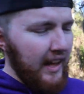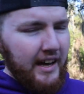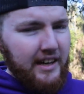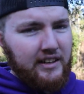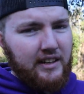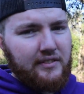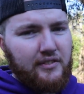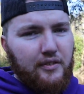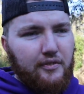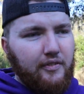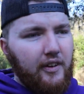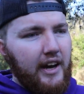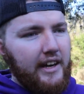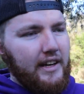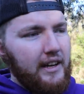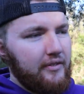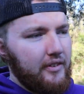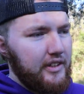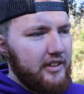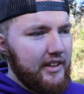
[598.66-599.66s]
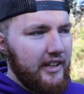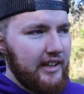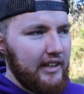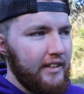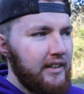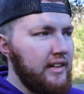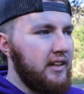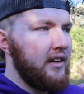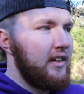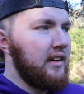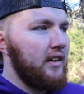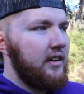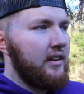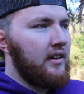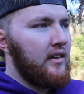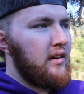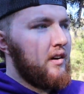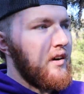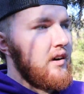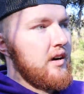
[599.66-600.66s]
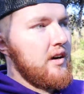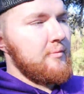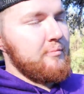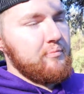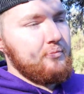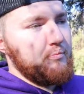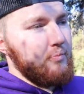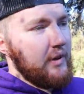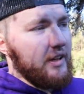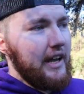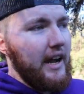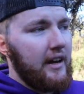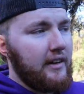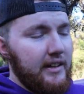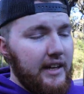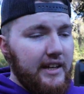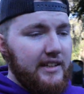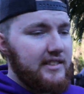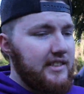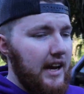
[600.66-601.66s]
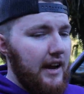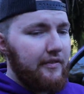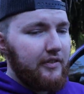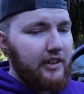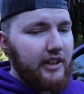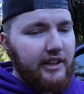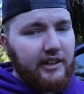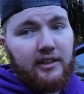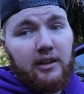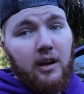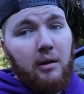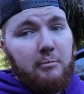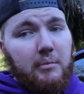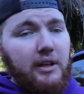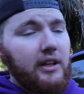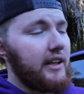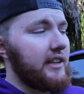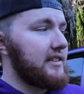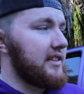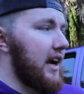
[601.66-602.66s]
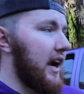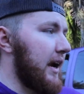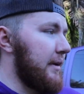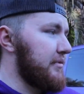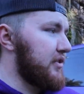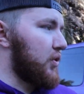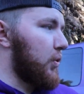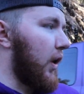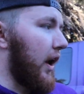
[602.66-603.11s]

I don't have to fight everything. But yeah, it's definitely a million times